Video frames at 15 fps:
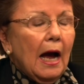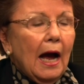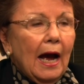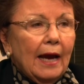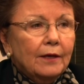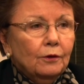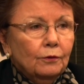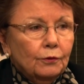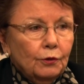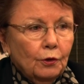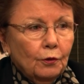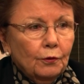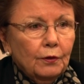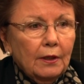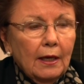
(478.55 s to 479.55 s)
I don't
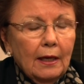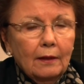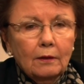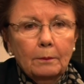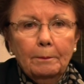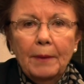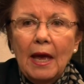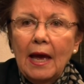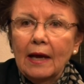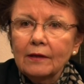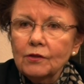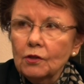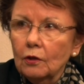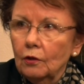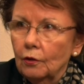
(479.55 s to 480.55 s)
know that
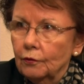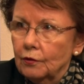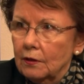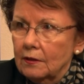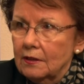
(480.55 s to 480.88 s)
past closing